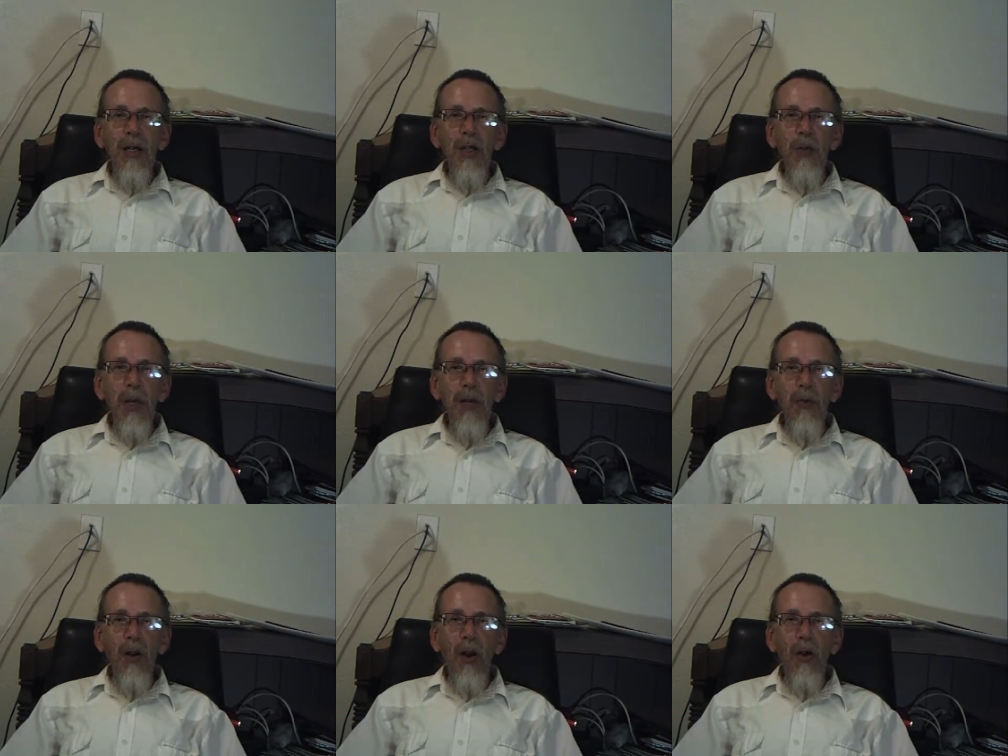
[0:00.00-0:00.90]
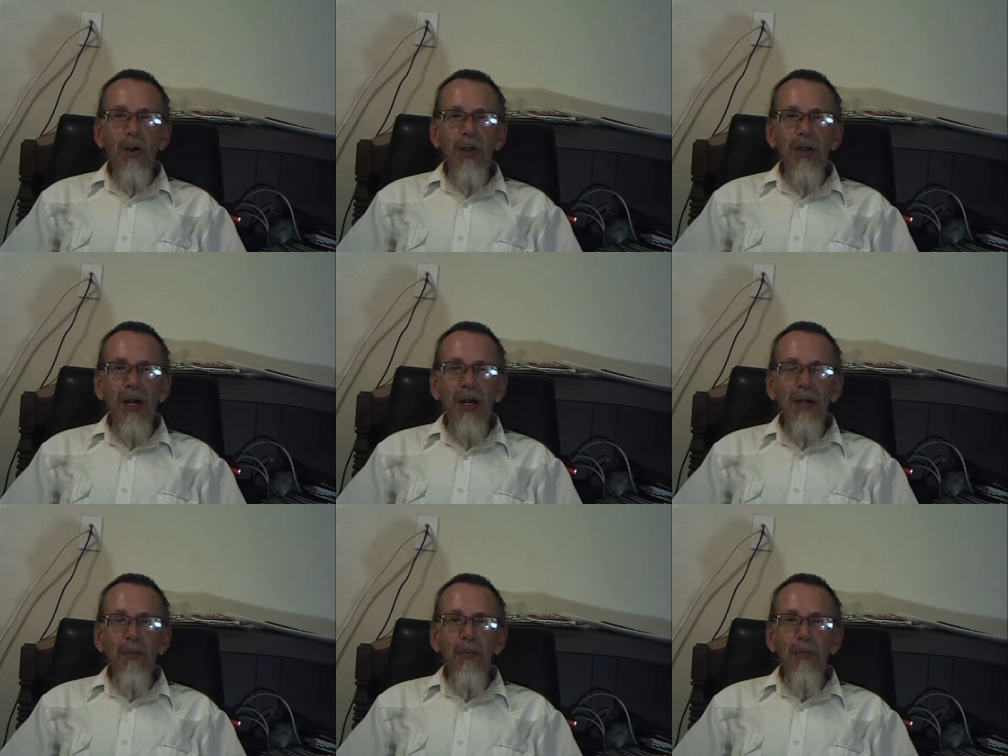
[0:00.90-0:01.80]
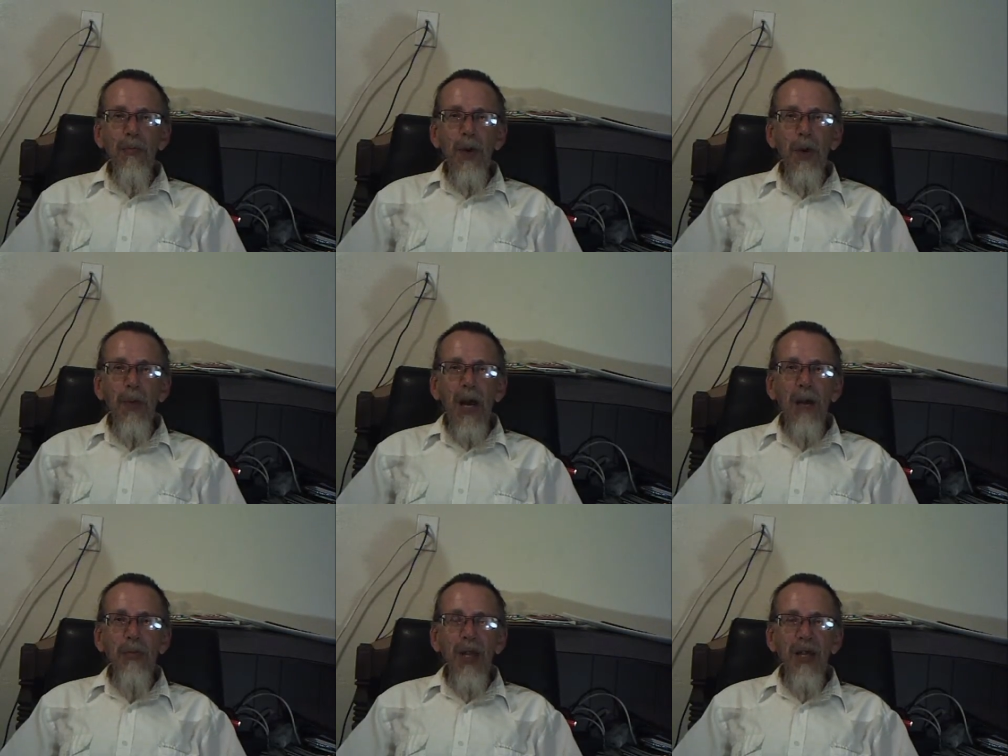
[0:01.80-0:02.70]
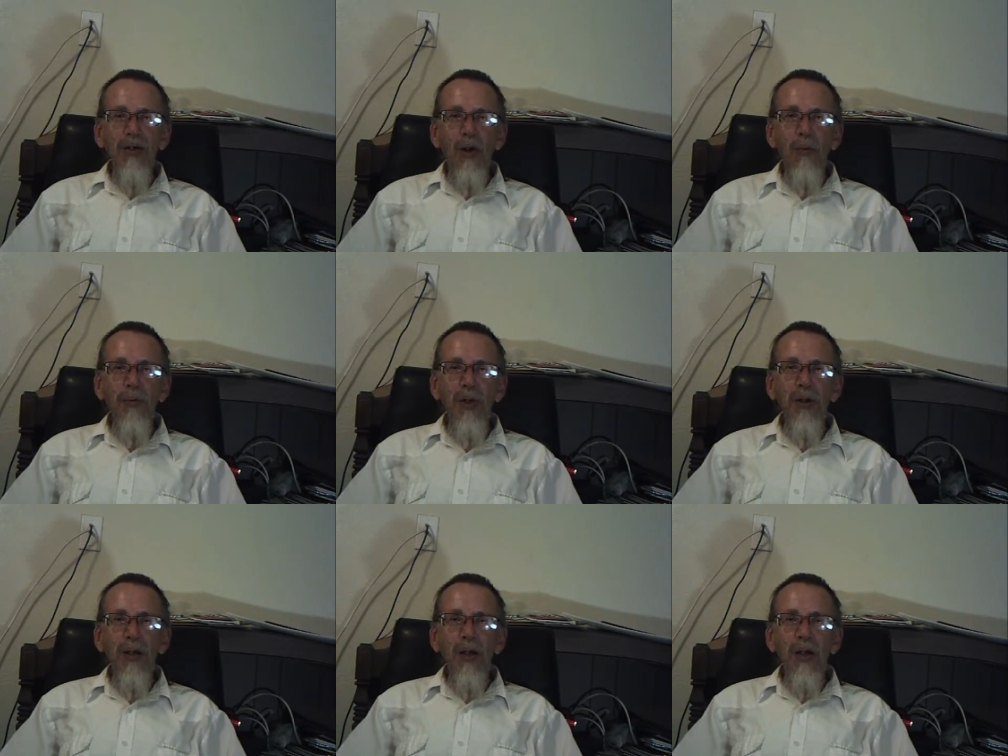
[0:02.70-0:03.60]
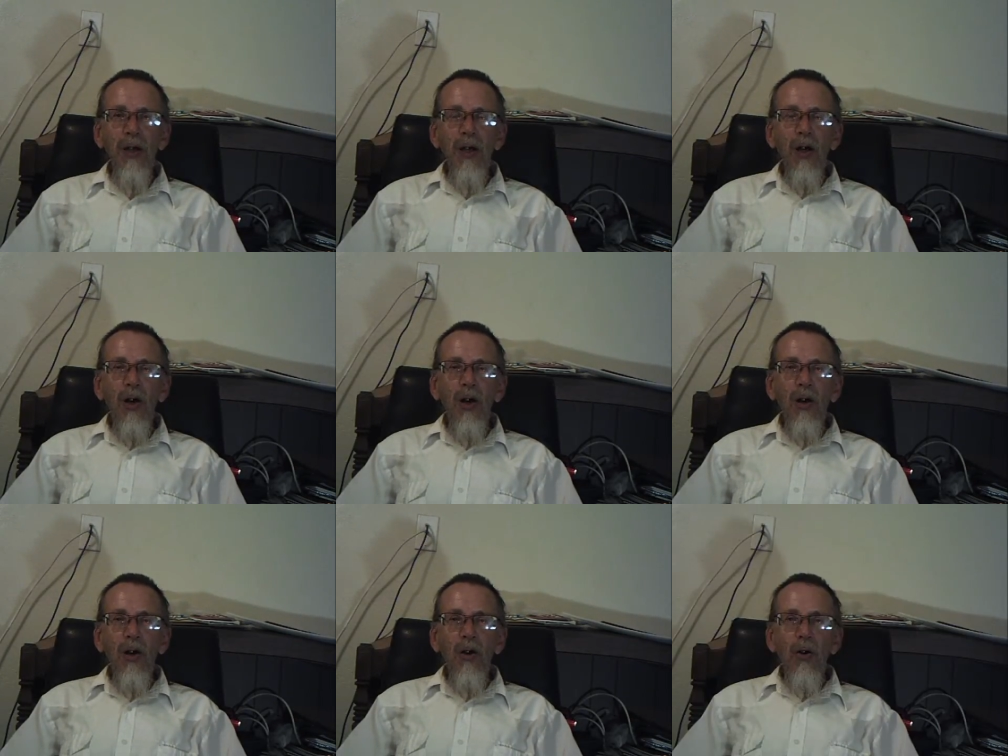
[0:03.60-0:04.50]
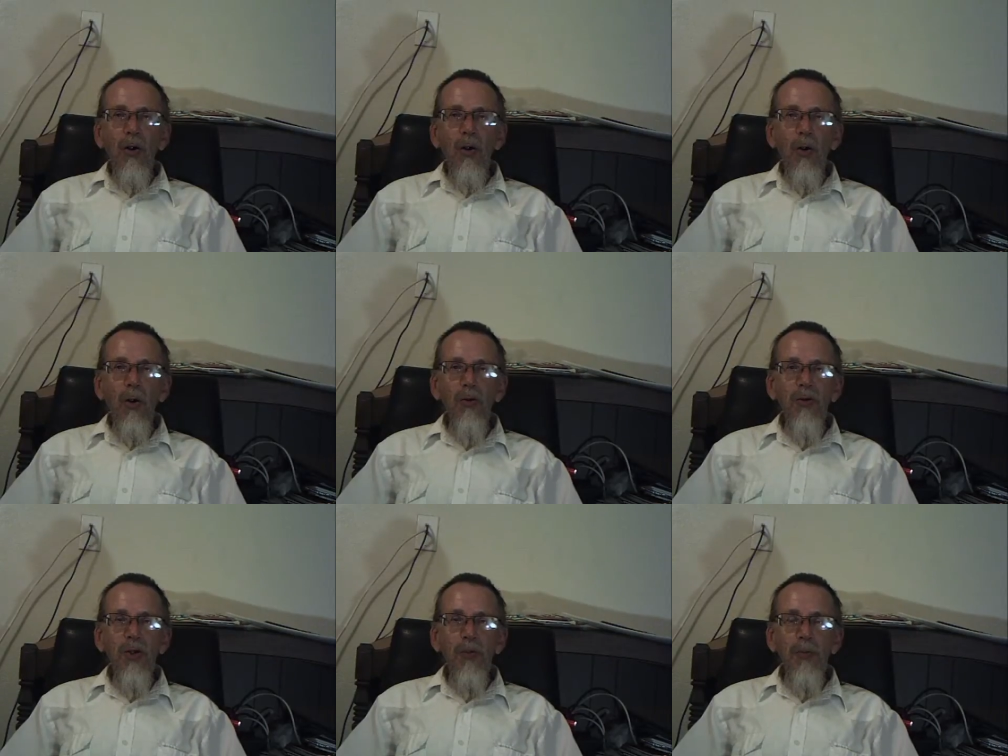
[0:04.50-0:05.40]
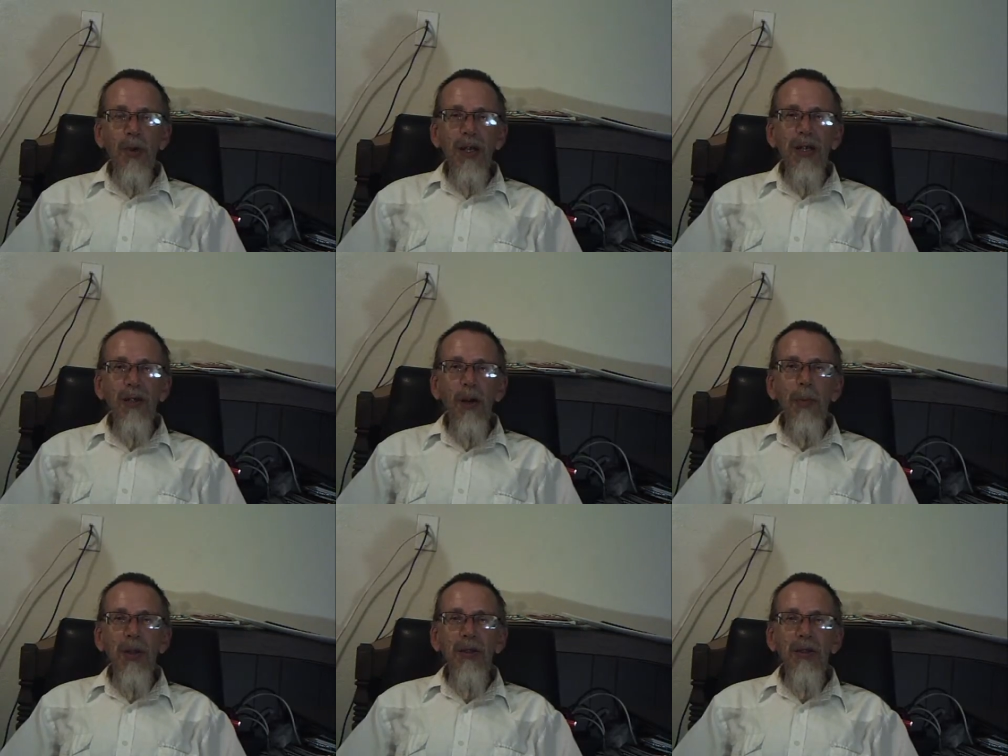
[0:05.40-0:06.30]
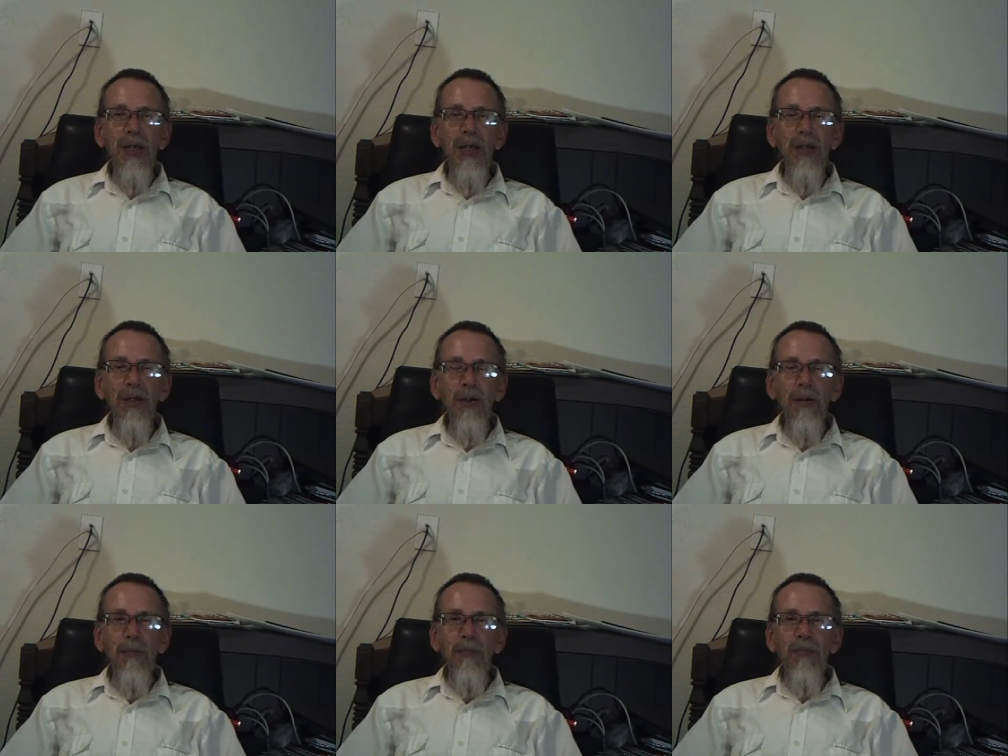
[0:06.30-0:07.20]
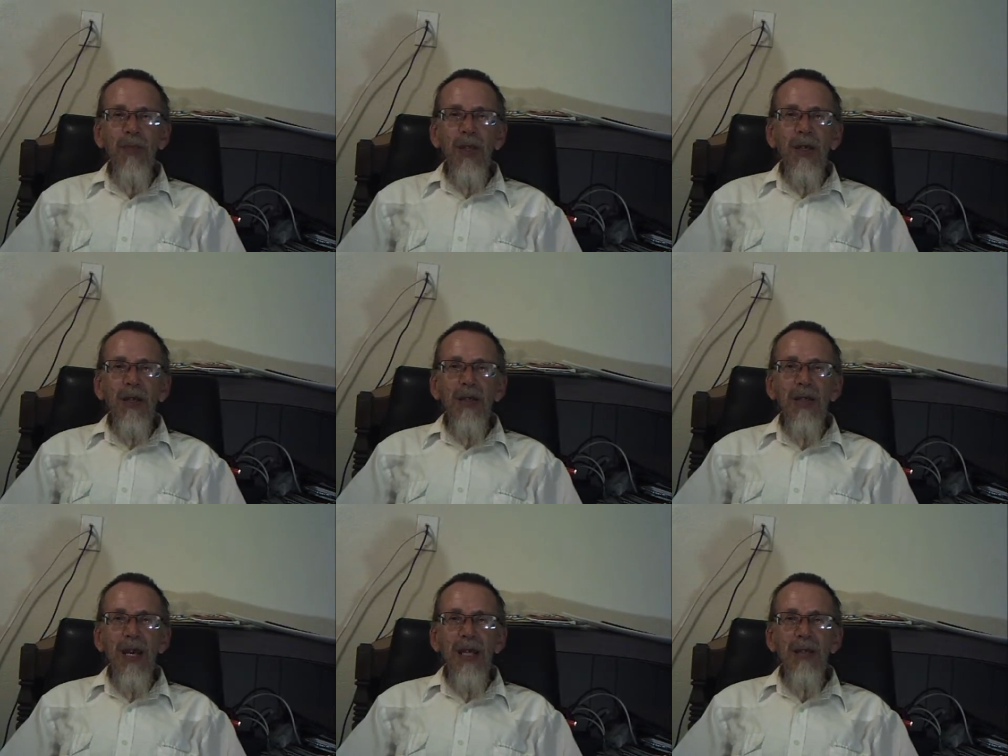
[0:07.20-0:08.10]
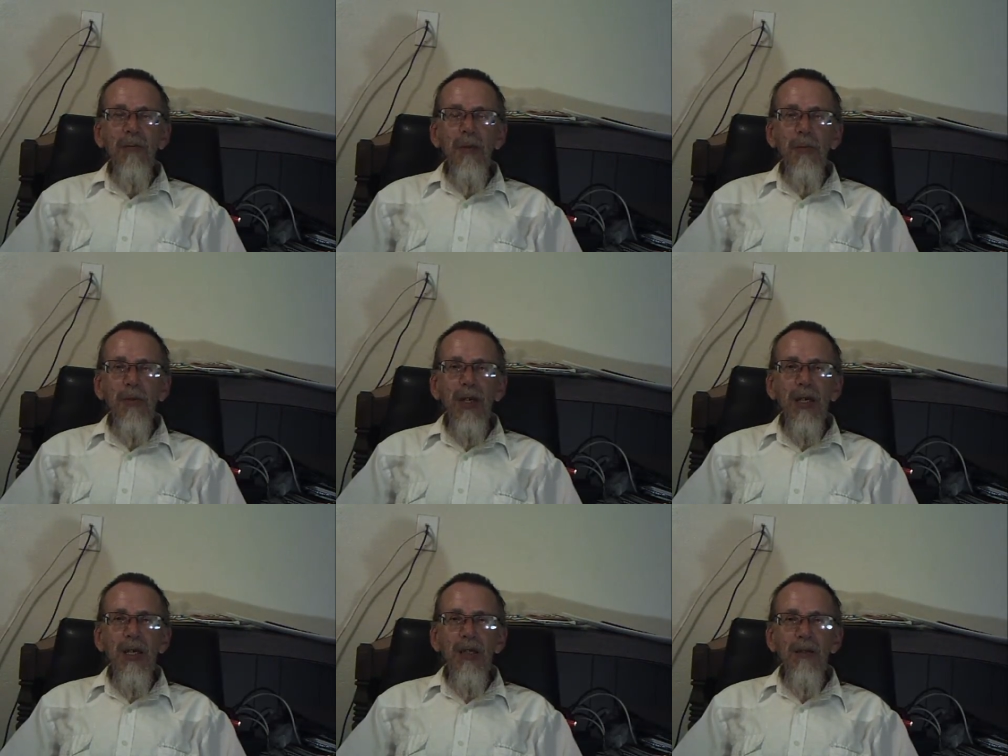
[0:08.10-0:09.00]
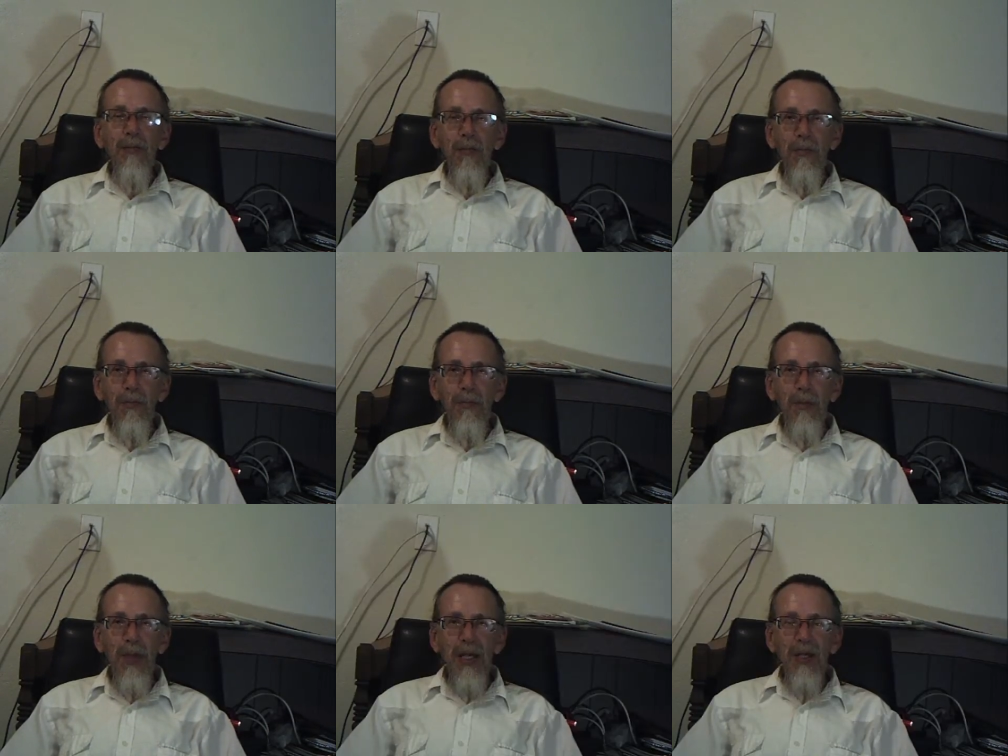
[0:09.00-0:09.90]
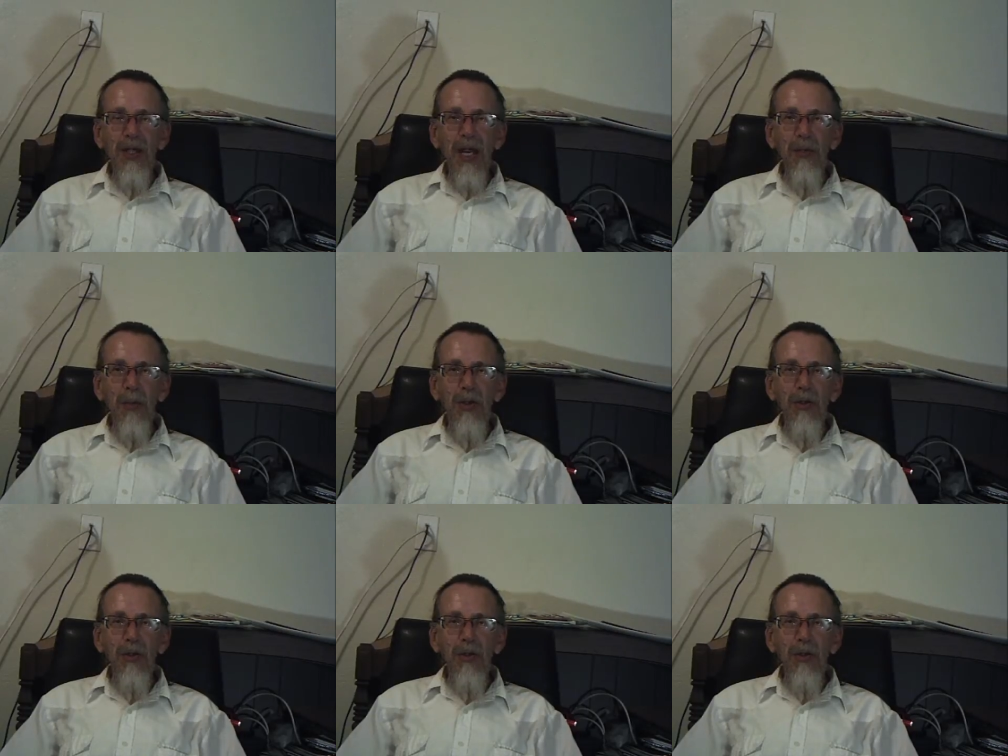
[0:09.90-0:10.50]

speak for a longer time but perhaps less often, or just break it up into these 10-15 minute segments.